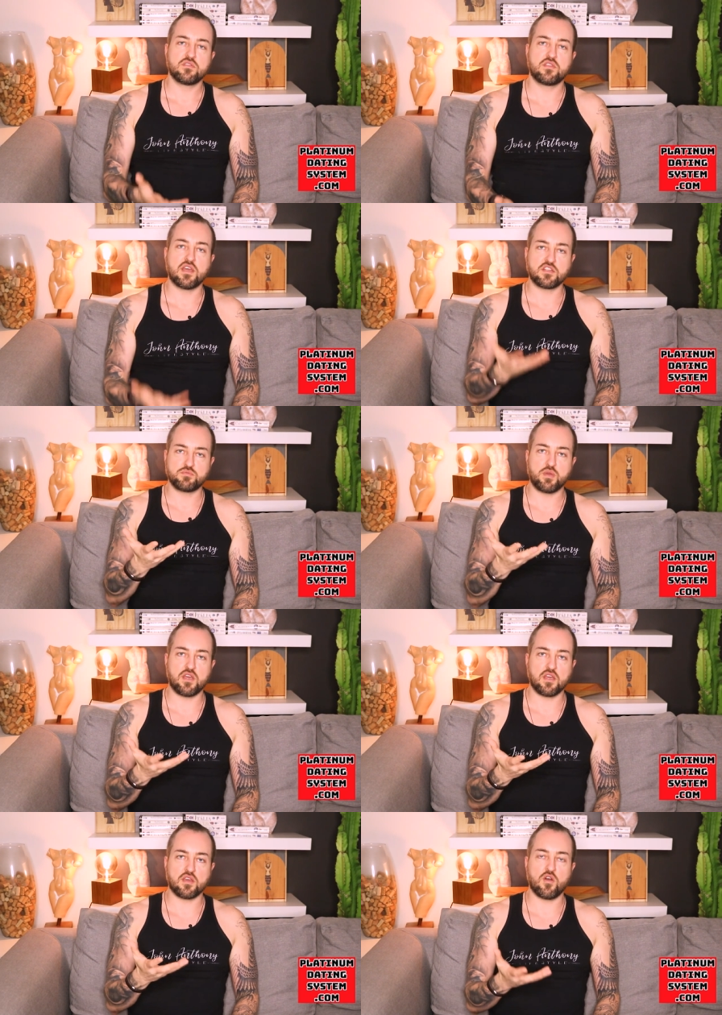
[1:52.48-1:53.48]
things
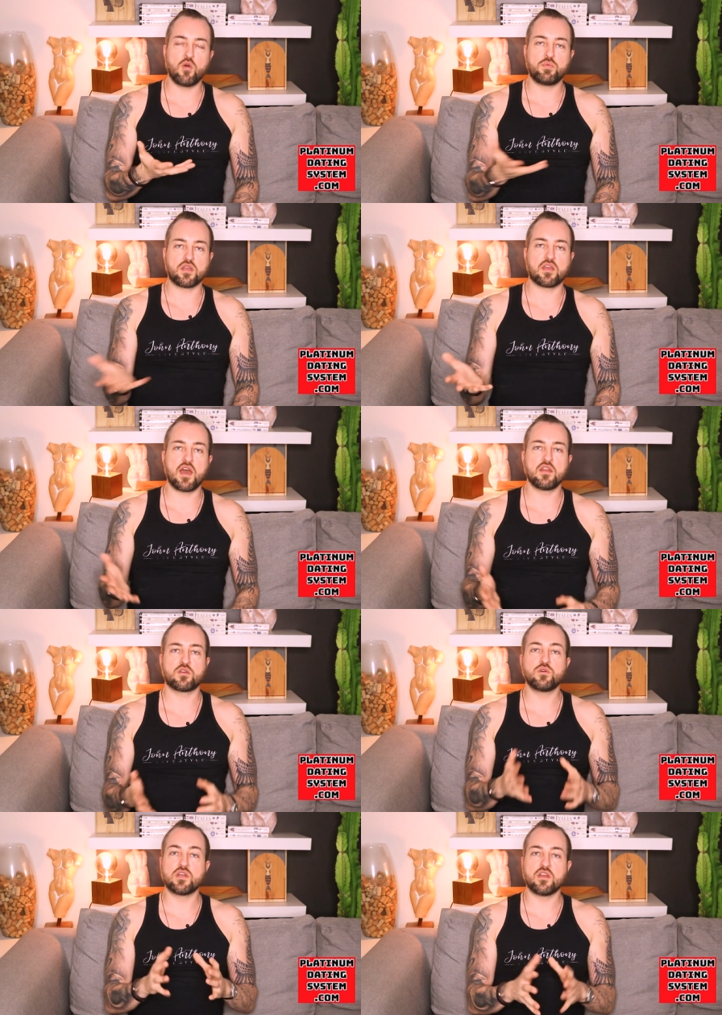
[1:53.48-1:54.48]
being open again,
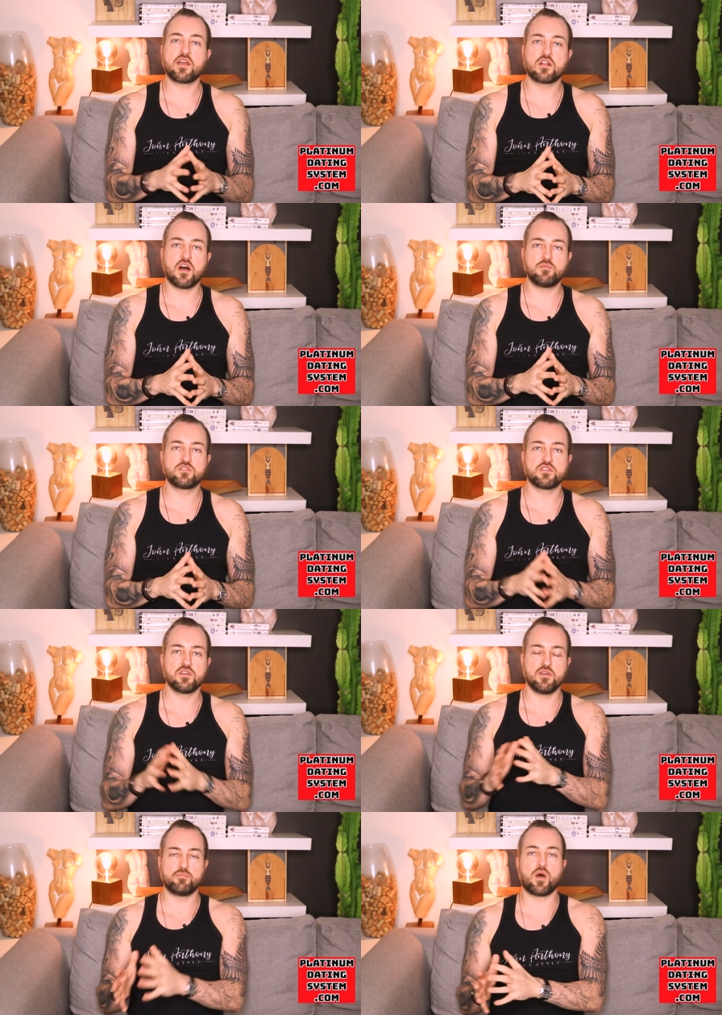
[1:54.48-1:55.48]
including
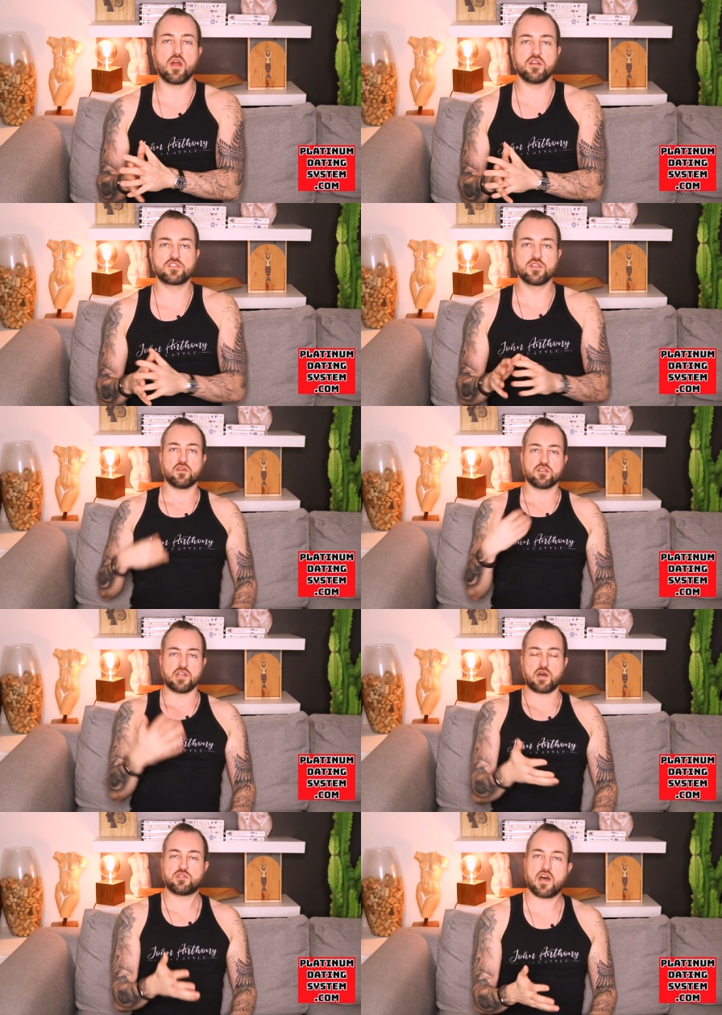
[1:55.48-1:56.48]
nightclubs and bars, it is
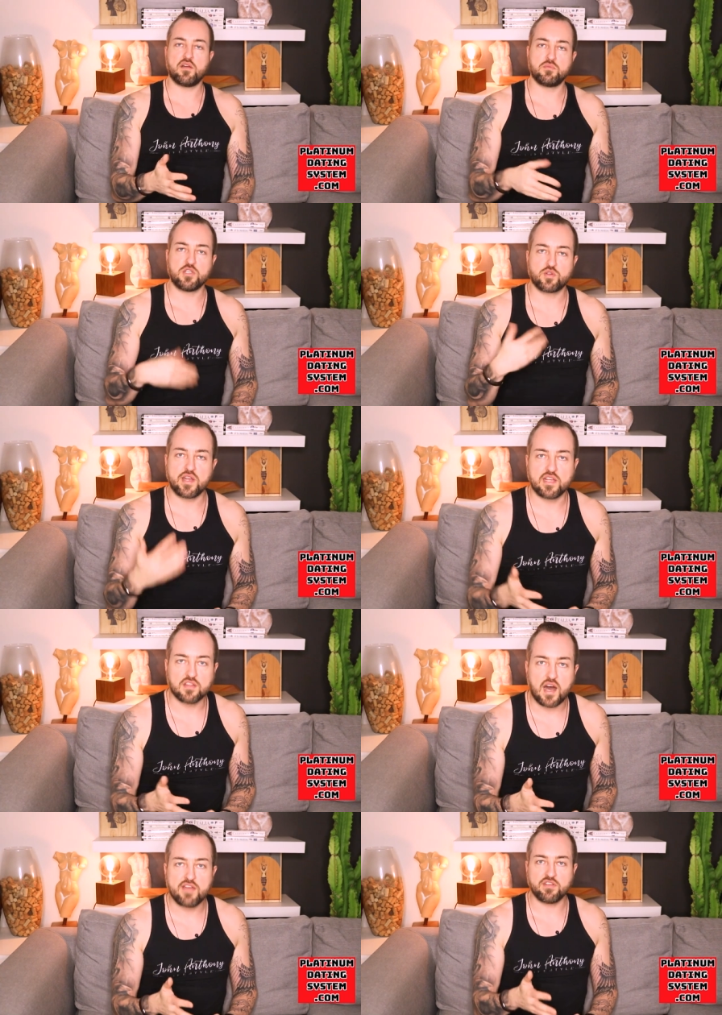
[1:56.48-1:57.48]
now time to be training
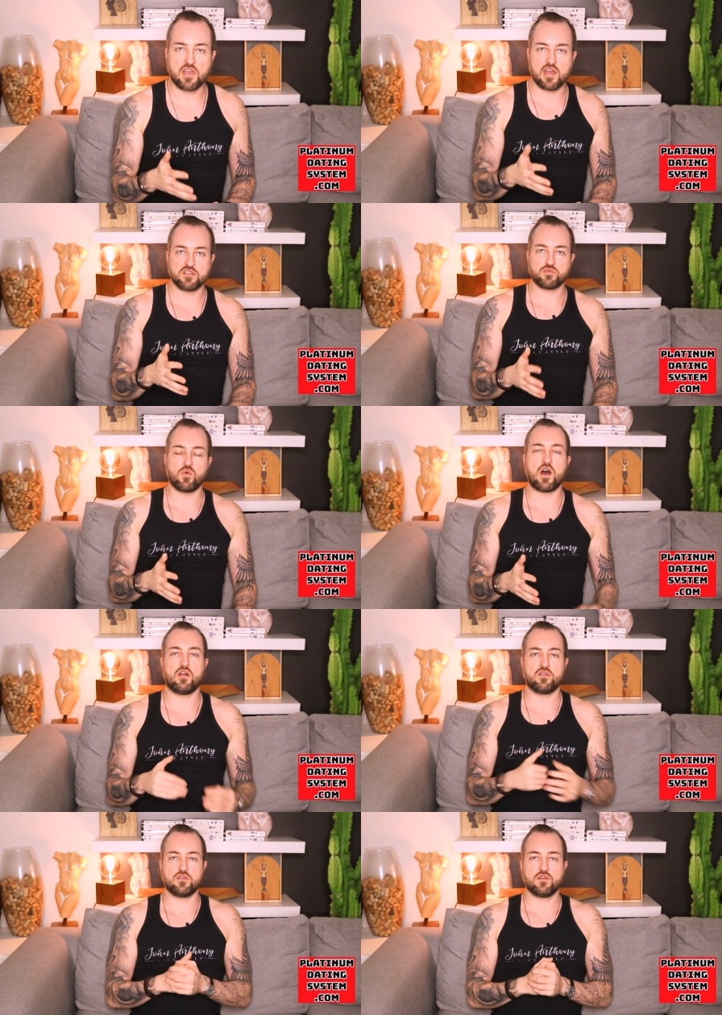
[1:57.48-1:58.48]
live again as
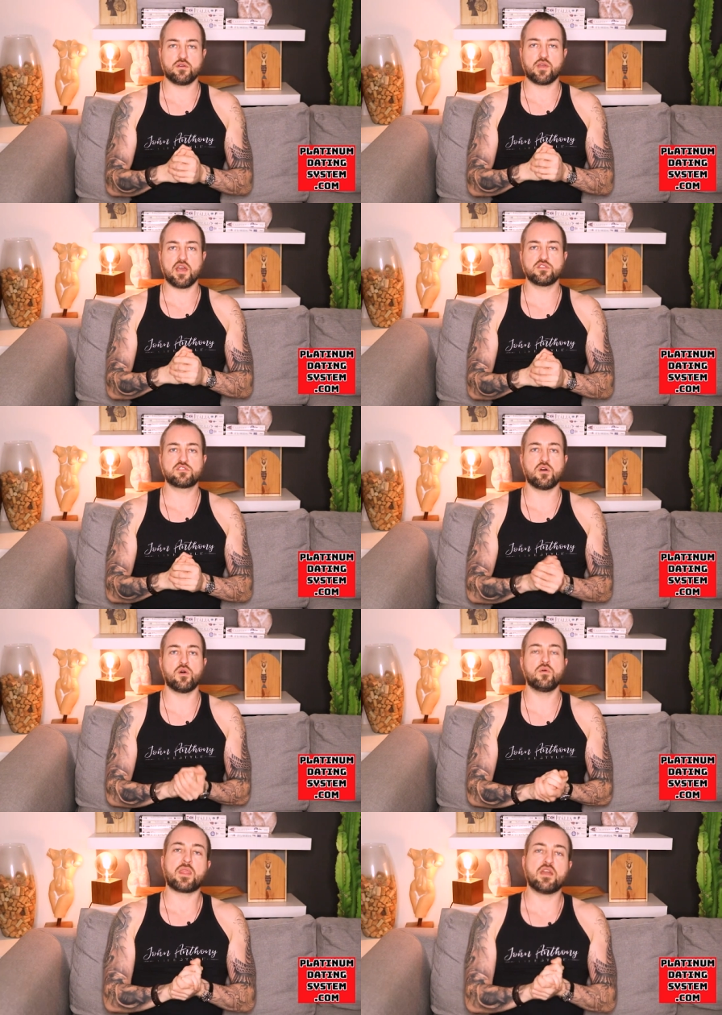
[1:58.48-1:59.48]
well. Okay,
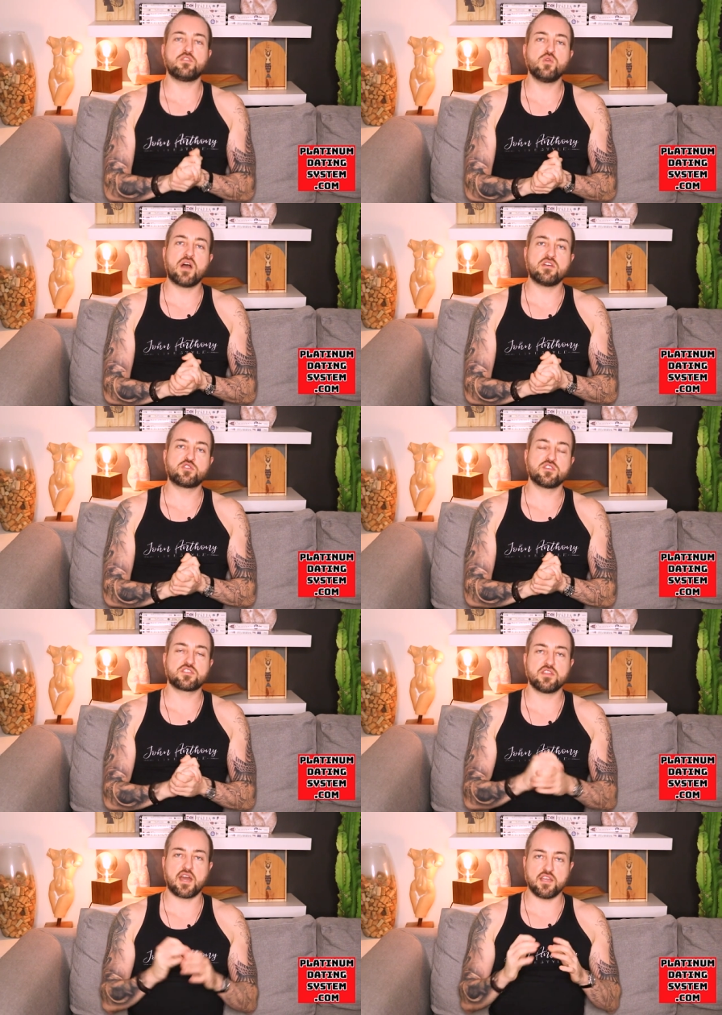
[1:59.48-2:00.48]
so if you have
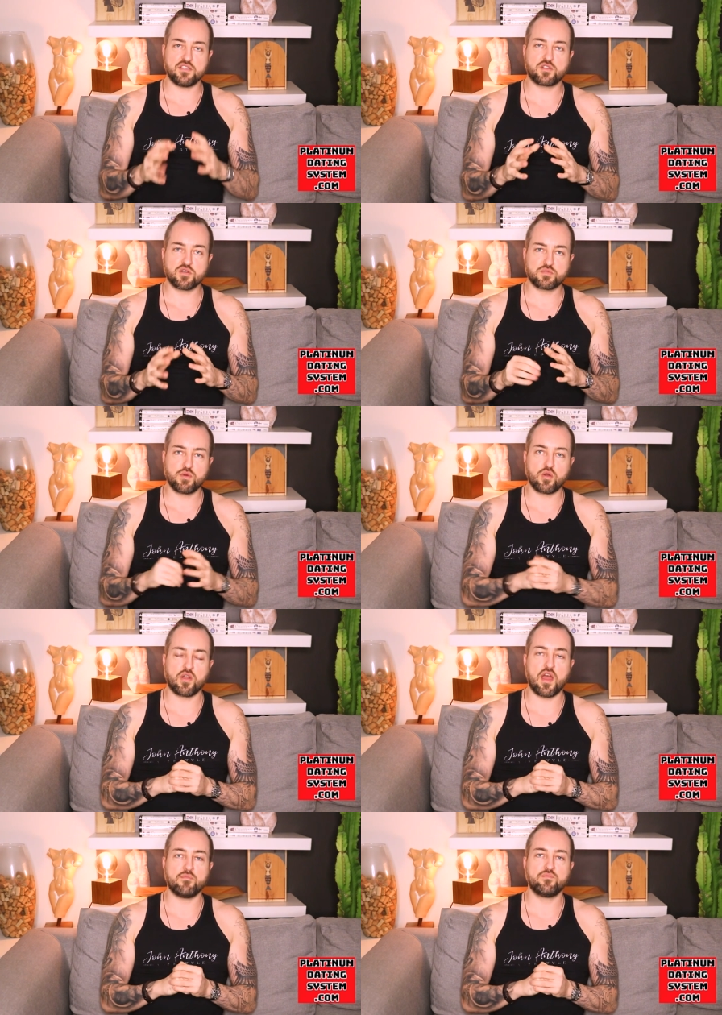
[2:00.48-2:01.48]
interest in that East Coast
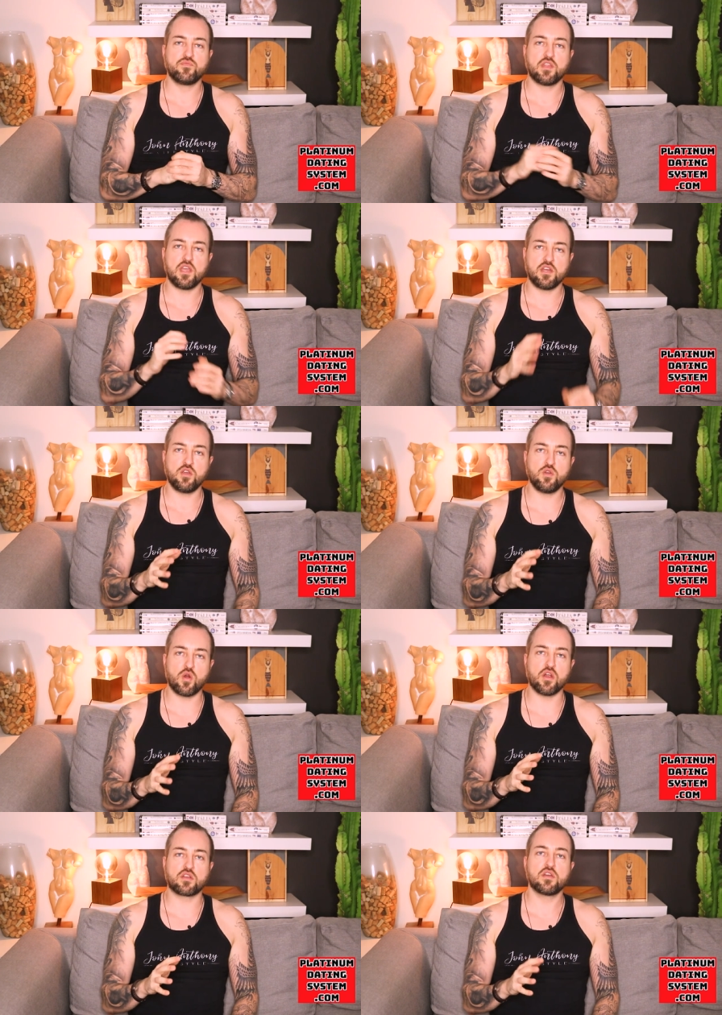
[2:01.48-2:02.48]
program in New
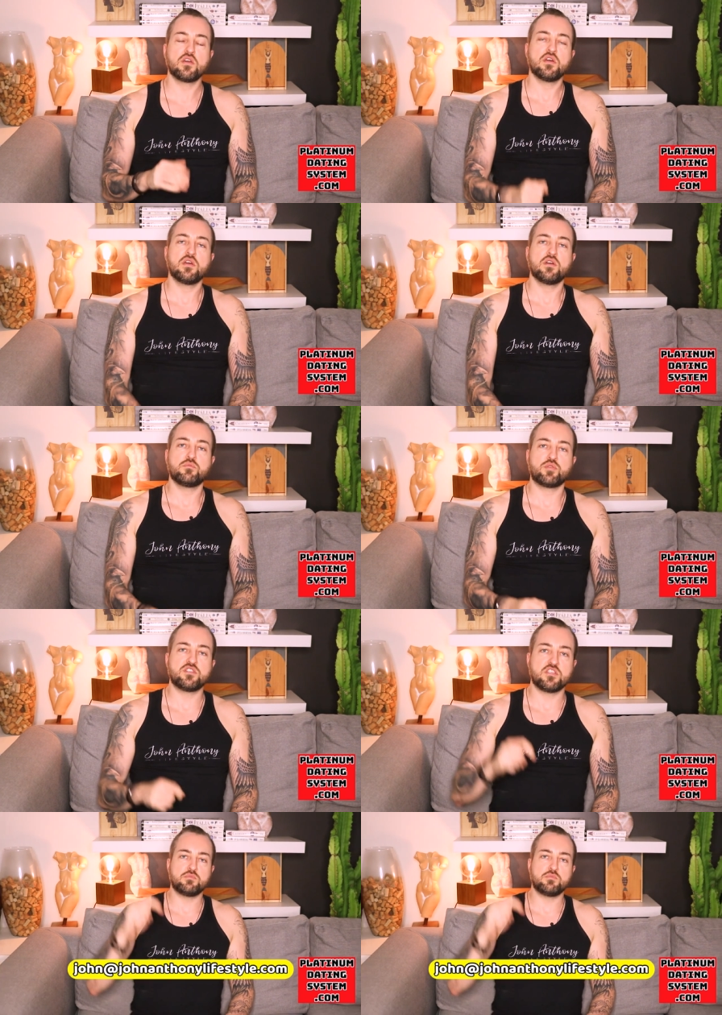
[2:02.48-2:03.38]
York, please